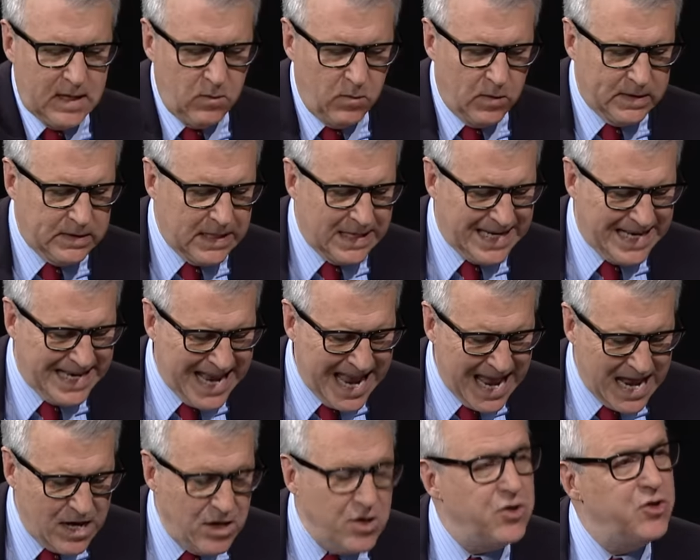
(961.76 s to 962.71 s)
City was
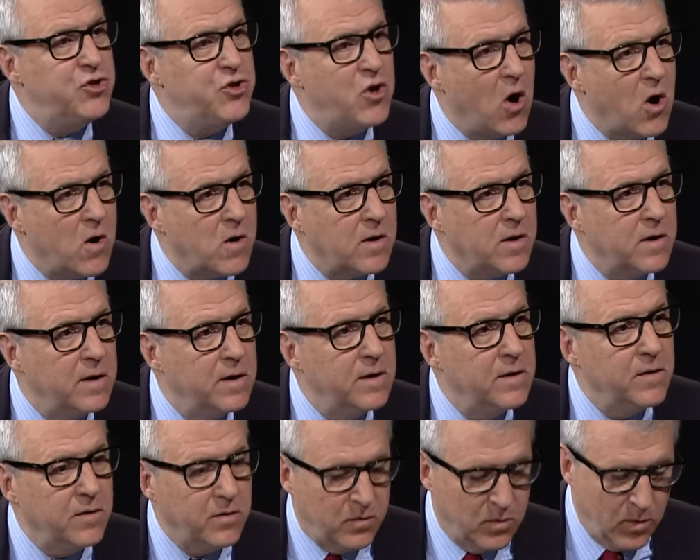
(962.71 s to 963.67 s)
again dark
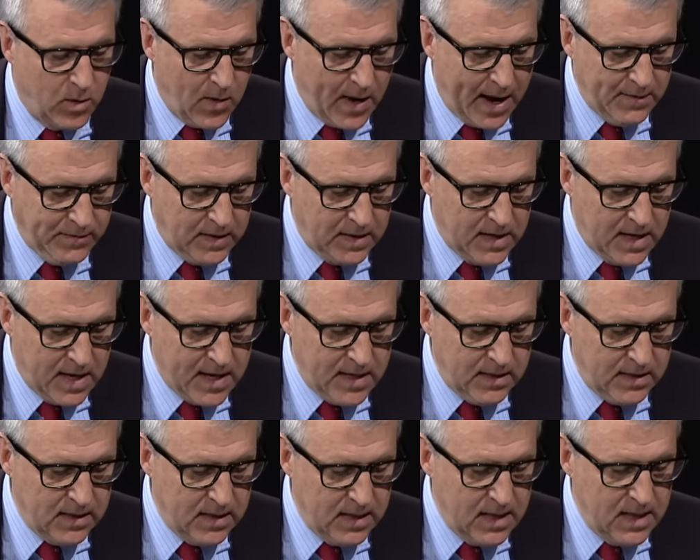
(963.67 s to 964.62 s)
throughout the
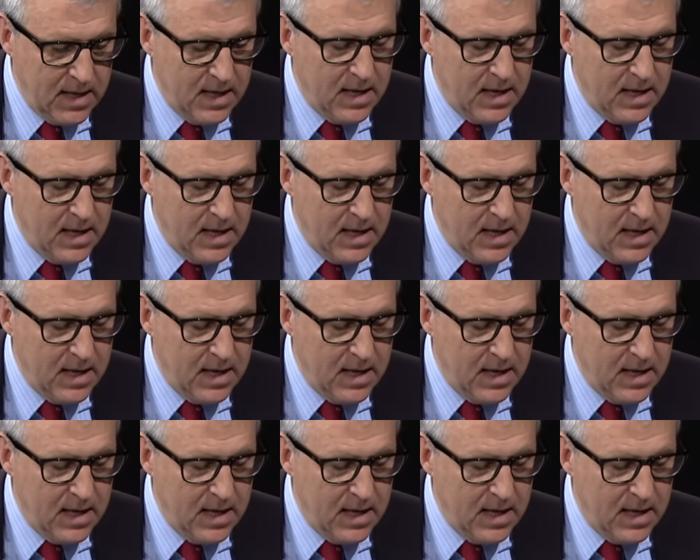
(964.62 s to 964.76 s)
night,